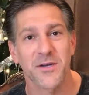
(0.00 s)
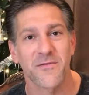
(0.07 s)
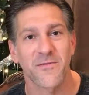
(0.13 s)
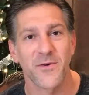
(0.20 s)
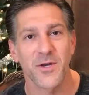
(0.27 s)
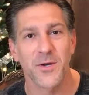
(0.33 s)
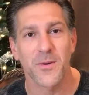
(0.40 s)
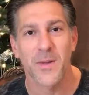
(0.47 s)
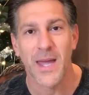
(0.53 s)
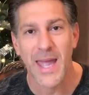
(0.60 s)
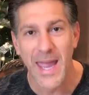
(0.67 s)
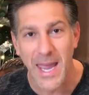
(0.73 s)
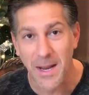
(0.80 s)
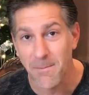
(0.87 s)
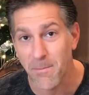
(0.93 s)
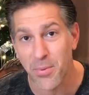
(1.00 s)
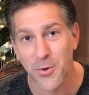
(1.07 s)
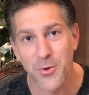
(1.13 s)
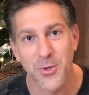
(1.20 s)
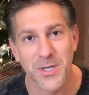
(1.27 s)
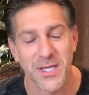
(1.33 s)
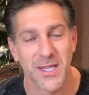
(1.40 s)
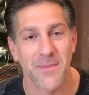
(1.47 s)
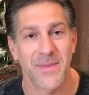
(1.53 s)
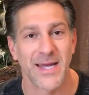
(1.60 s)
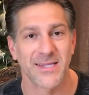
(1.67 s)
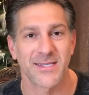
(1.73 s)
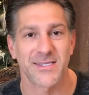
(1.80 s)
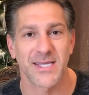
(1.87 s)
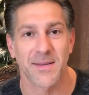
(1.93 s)
your fruit and pruning them
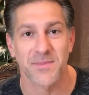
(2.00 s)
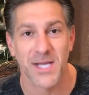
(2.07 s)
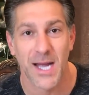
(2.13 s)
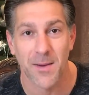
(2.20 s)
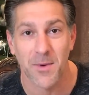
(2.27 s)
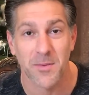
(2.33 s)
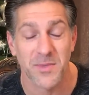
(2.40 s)
at the same time.